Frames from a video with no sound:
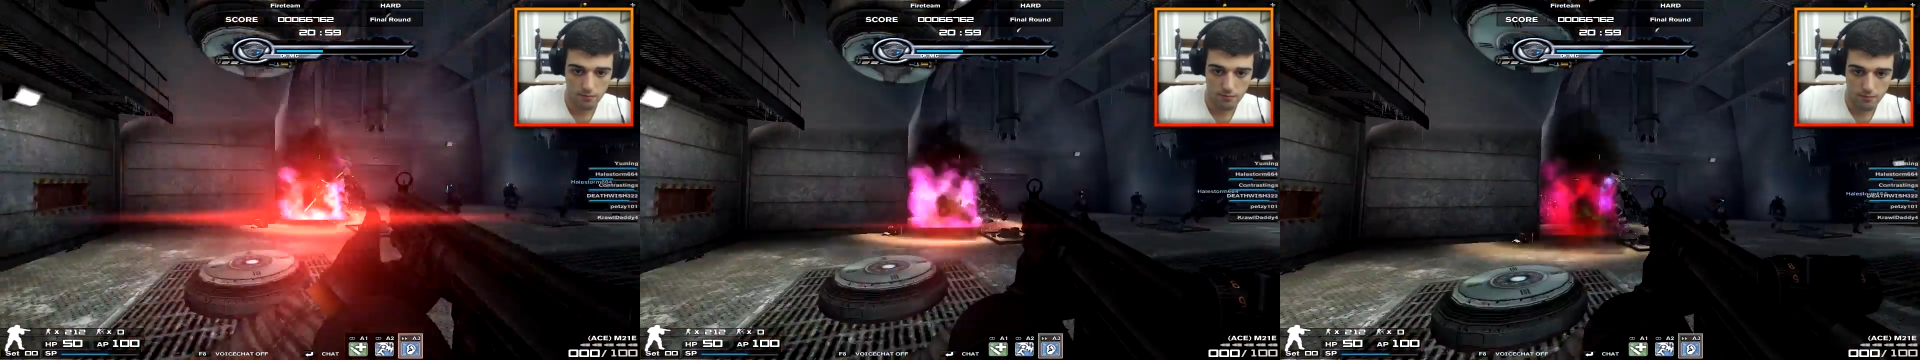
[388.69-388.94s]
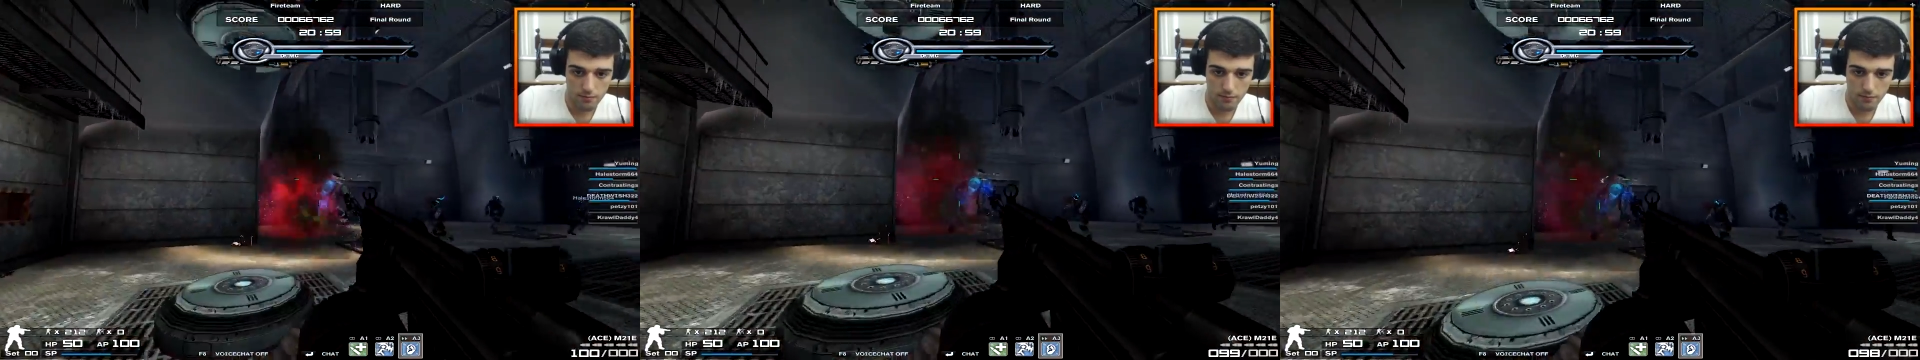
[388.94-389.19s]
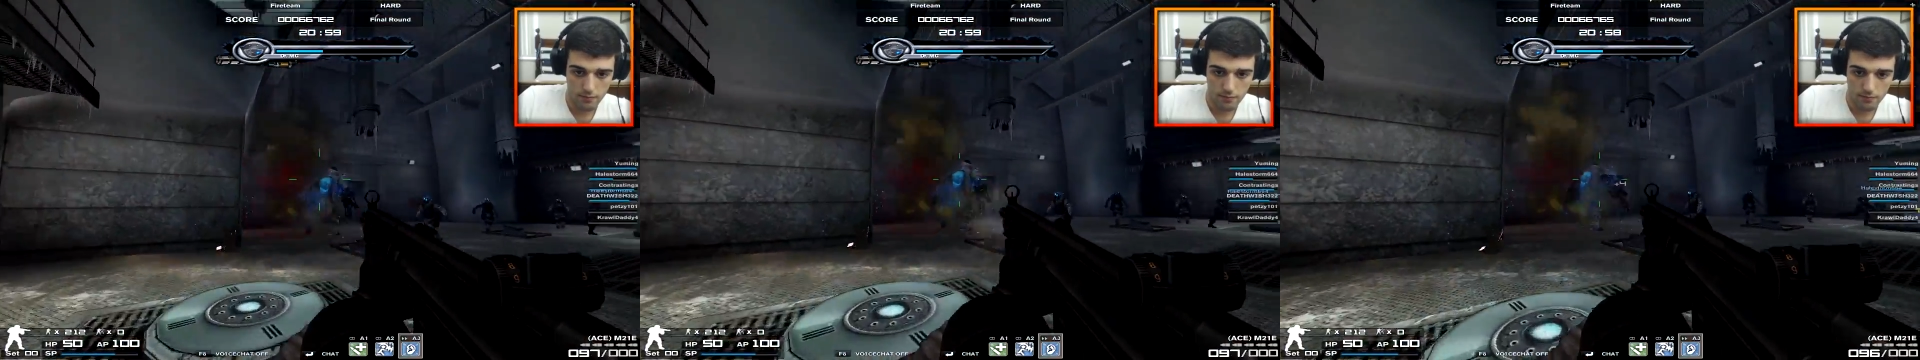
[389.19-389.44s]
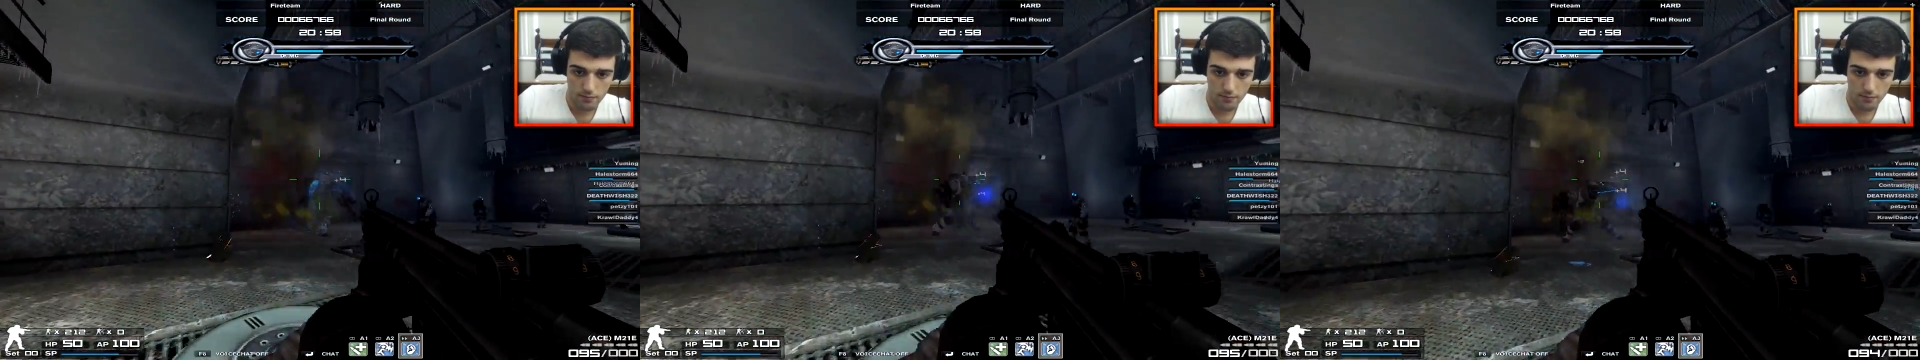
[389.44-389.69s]

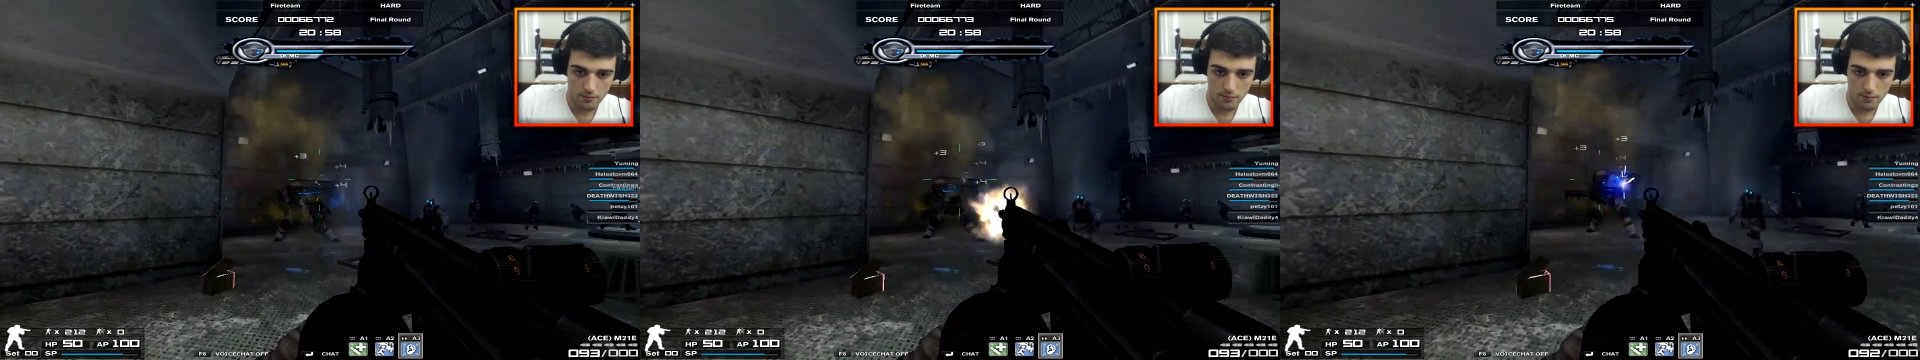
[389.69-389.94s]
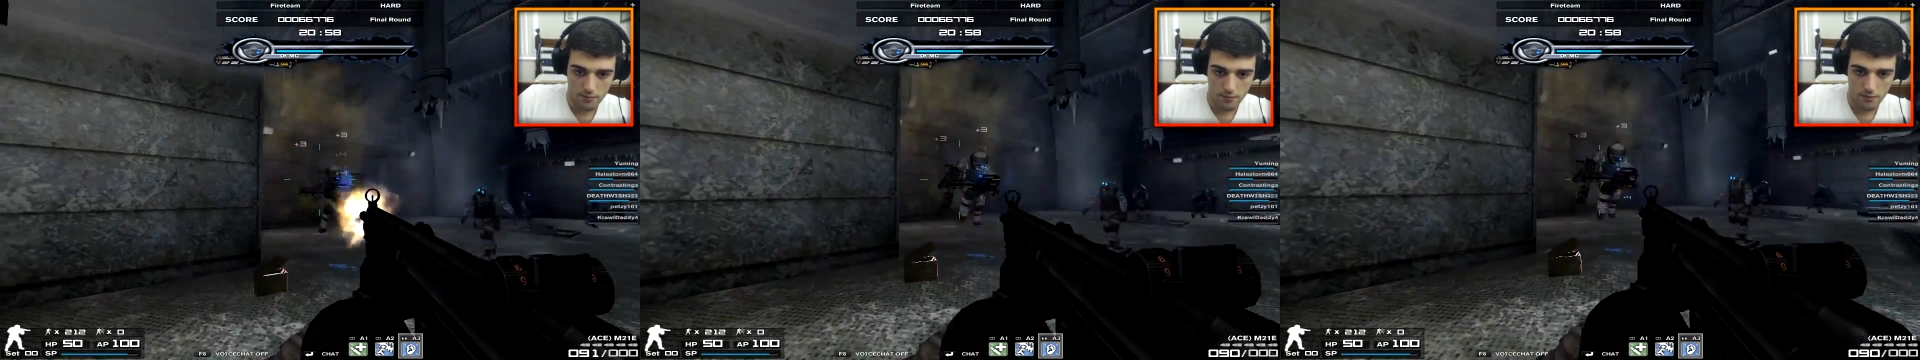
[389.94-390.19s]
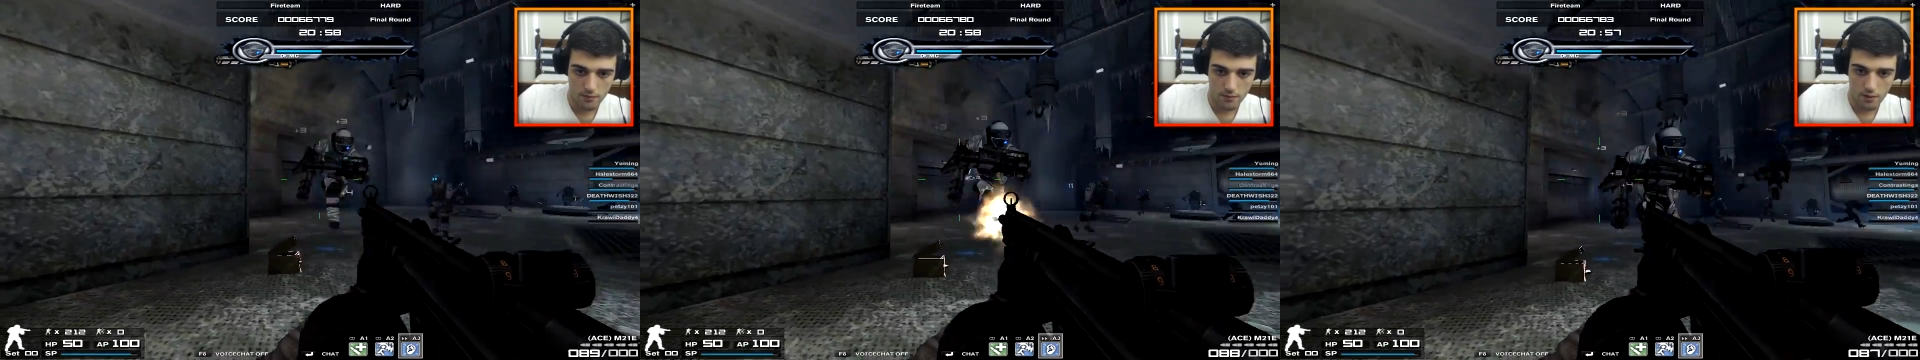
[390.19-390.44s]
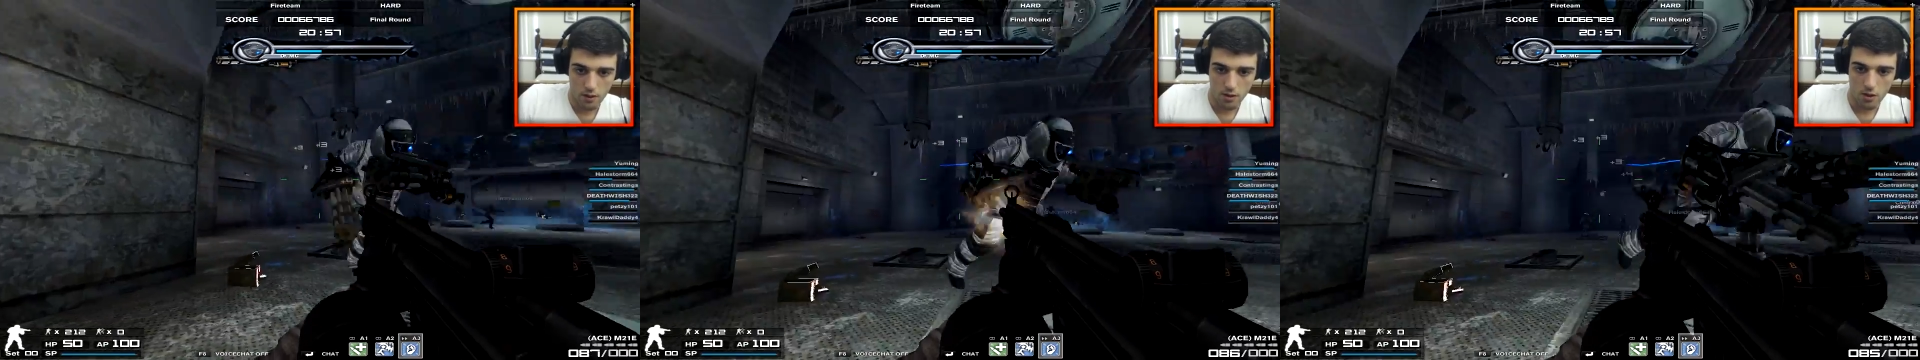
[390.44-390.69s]

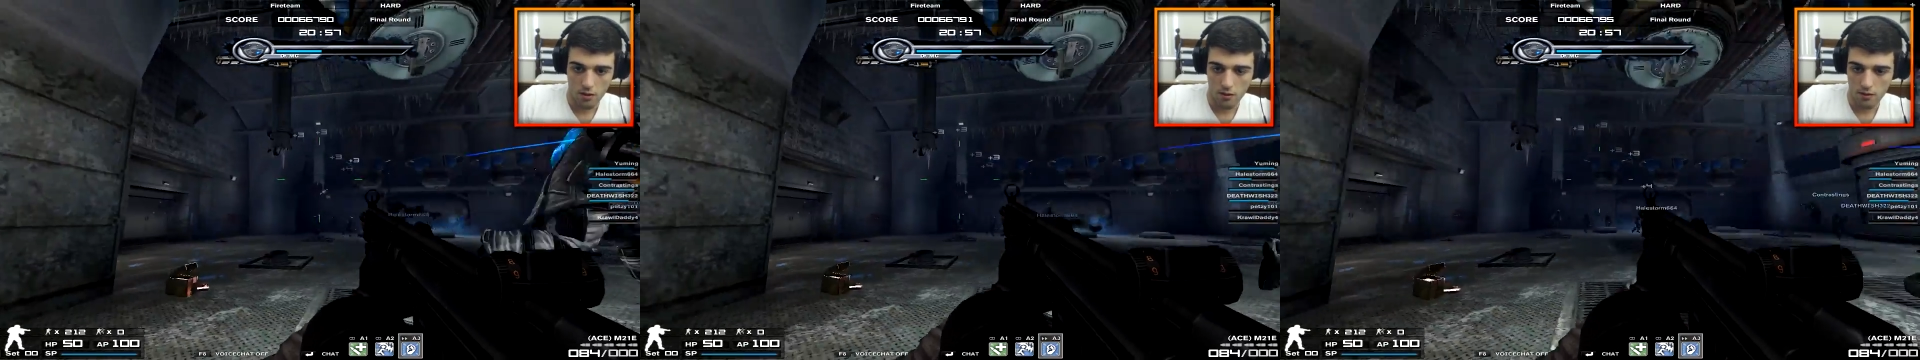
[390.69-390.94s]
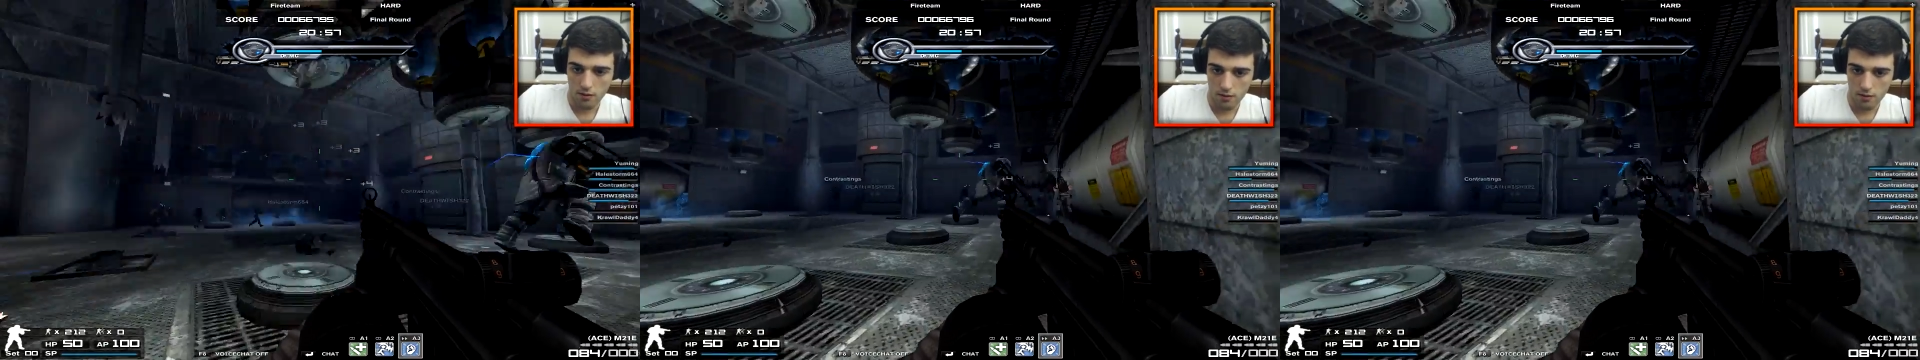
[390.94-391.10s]
No one is speaking in this clip.